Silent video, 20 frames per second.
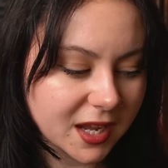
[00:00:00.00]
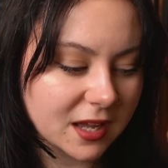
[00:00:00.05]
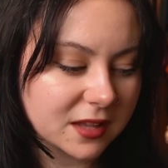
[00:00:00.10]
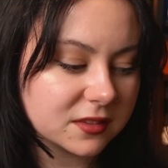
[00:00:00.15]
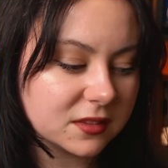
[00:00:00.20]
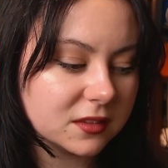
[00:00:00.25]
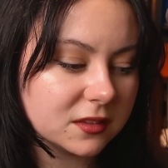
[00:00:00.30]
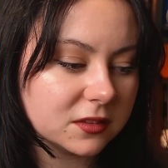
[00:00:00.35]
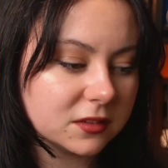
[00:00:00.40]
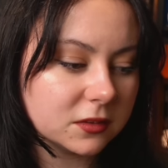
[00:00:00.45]

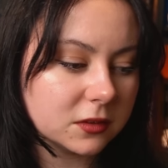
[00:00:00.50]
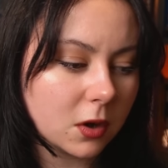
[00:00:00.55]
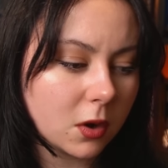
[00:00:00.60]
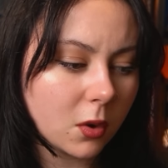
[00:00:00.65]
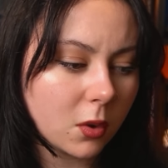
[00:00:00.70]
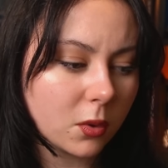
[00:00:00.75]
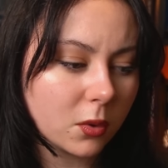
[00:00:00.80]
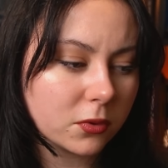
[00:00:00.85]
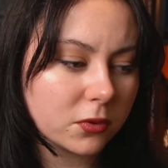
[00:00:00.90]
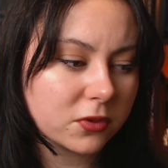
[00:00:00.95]
And the
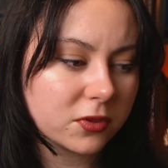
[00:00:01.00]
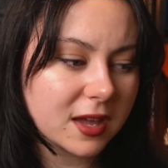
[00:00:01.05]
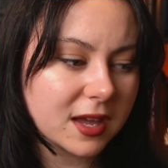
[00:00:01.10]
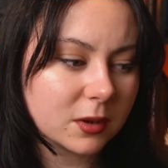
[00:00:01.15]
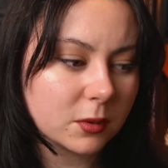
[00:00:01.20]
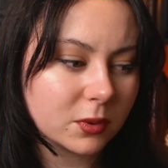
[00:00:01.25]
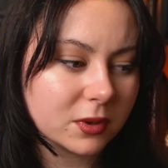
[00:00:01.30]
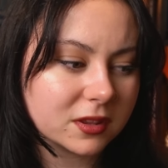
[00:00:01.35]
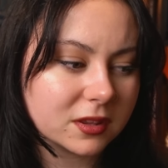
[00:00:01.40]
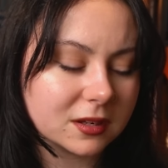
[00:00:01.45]
whole
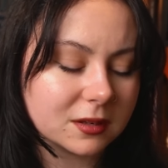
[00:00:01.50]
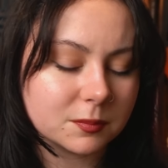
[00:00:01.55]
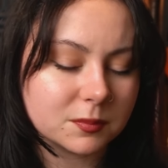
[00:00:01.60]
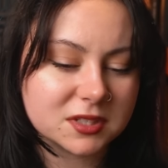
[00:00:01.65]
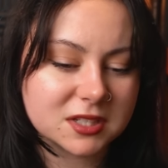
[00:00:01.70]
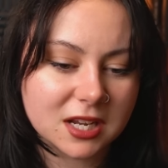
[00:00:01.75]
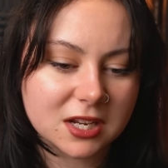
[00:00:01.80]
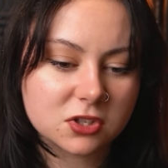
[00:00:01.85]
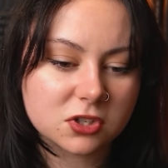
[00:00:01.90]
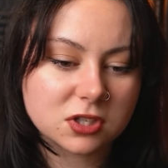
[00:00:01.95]
thing with it
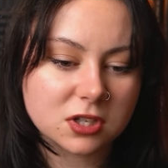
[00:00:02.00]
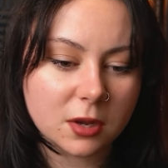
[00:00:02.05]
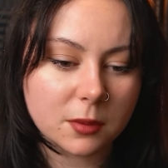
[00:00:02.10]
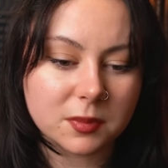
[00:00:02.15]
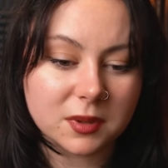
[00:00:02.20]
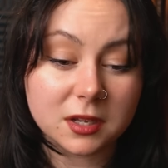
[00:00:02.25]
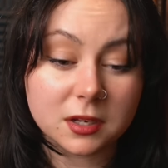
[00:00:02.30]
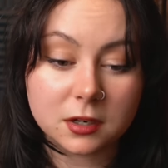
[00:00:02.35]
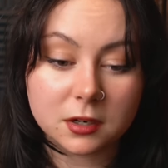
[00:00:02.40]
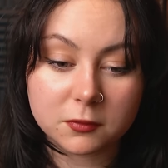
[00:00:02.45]
potentially not
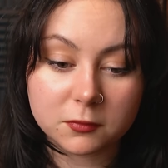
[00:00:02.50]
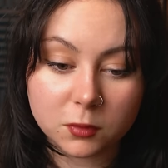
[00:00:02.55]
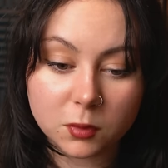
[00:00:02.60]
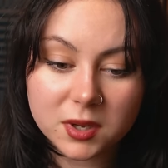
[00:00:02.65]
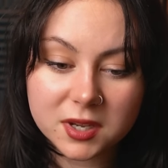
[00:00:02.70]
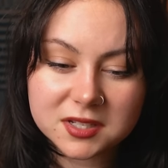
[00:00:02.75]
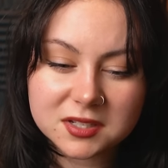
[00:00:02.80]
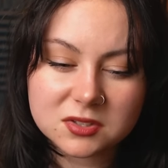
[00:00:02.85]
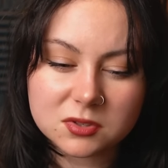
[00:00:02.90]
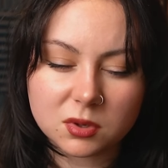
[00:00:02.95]
being her
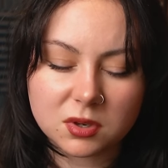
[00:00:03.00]
voice,